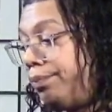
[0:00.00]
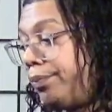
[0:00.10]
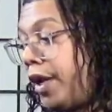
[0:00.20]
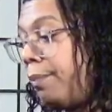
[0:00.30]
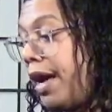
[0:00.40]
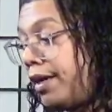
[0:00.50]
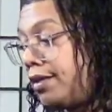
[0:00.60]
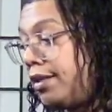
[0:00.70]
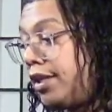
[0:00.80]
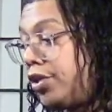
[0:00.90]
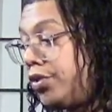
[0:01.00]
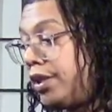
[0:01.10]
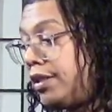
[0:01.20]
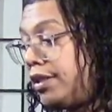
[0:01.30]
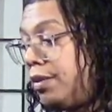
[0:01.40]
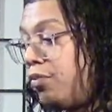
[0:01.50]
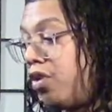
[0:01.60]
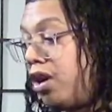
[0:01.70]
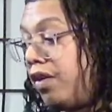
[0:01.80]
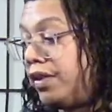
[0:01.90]
moccasin that you can see
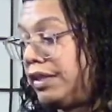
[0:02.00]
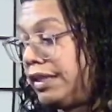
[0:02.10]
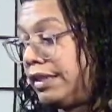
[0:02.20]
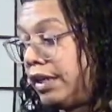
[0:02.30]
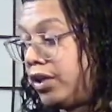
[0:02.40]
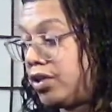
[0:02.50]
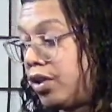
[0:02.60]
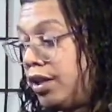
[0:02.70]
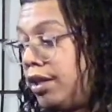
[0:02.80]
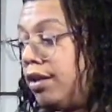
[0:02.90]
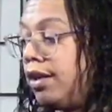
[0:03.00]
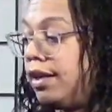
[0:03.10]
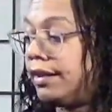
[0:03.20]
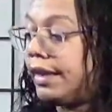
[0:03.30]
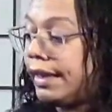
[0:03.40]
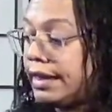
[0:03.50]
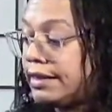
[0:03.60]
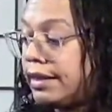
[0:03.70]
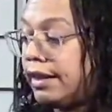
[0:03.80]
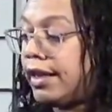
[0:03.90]
more of the details on it. The
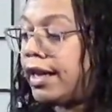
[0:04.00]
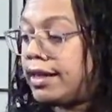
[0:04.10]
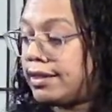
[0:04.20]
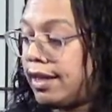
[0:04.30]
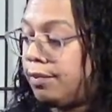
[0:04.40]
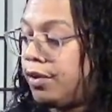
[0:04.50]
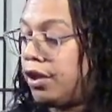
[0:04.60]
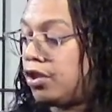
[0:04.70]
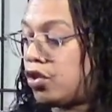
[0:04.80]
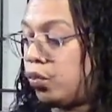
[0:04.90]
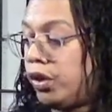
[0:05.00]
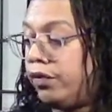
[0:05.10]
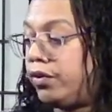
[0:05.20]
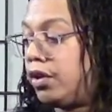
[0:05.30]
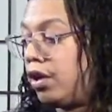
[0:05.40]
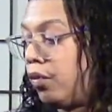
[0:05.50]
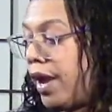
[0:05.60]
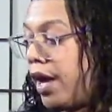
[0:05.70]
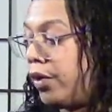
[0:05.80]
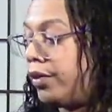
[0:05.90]
lacing, like I said, being just weaved
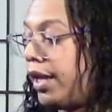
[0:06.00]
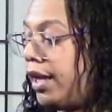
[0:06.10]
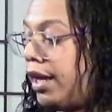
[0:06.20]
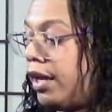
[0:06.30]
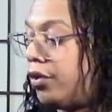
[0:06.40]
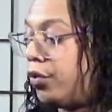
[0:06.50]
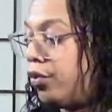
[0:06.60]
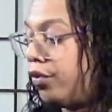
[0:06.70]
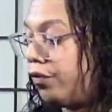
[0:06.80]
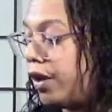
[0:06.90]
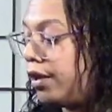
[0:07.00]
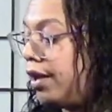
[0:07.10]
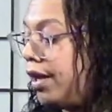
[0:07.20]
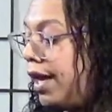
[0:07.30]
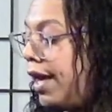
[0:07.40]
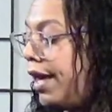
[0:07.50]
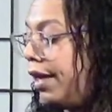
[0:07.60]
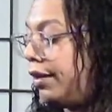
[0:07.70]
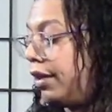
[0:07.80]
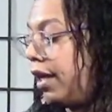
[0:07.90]
around and through the front,
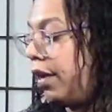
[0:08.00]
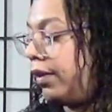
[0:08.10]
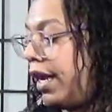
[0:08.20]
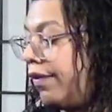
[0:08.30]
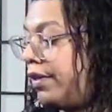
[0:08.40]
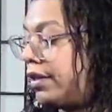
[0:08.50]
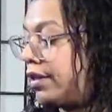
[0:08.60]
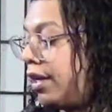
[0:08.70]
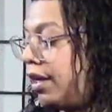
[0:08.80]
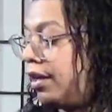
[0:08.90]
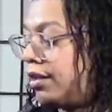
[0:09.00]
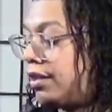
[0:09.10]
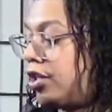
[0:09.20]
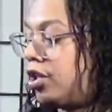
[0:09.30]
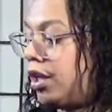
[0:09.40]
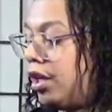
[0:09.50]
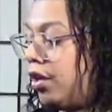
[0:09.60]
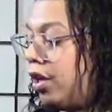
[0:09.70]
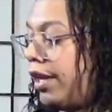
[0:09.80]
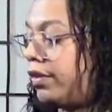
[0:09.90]
and how they have this stitching here
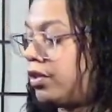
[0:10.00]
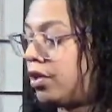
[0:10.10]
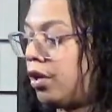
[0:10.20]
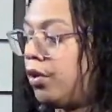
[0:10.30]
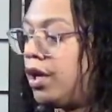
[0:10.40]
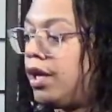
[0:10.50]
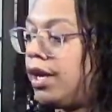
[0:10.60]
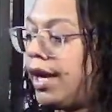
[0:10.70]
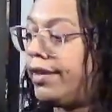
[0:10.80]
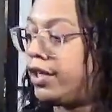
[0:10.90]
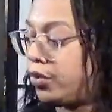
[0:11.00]
at the toe. And this